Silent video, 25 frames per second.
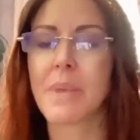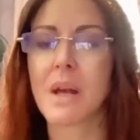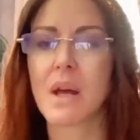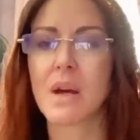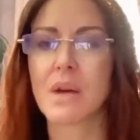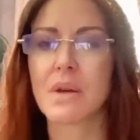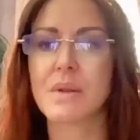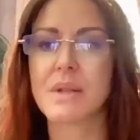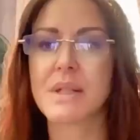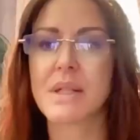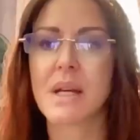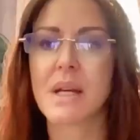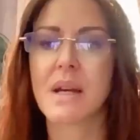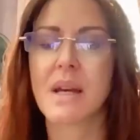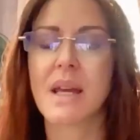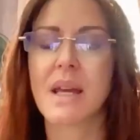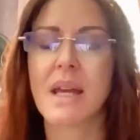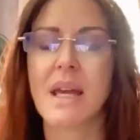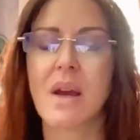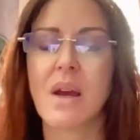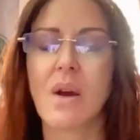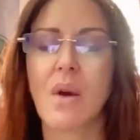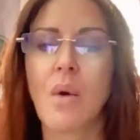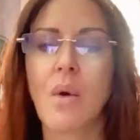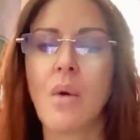blows
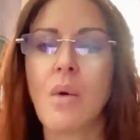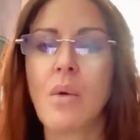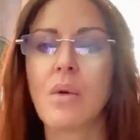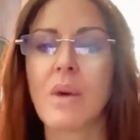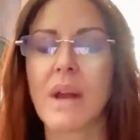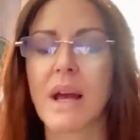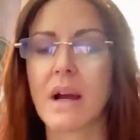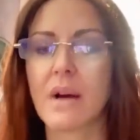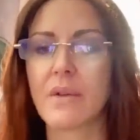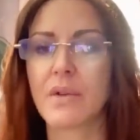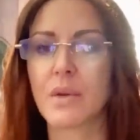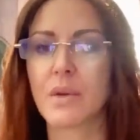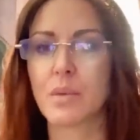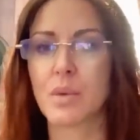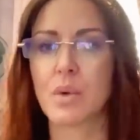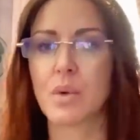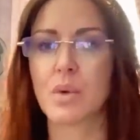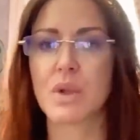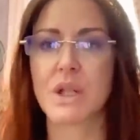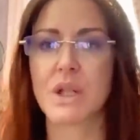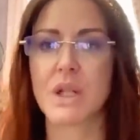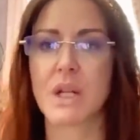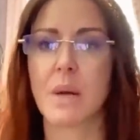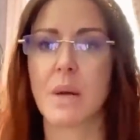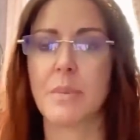it all out of the
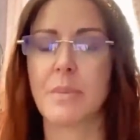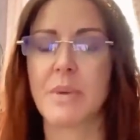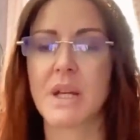water.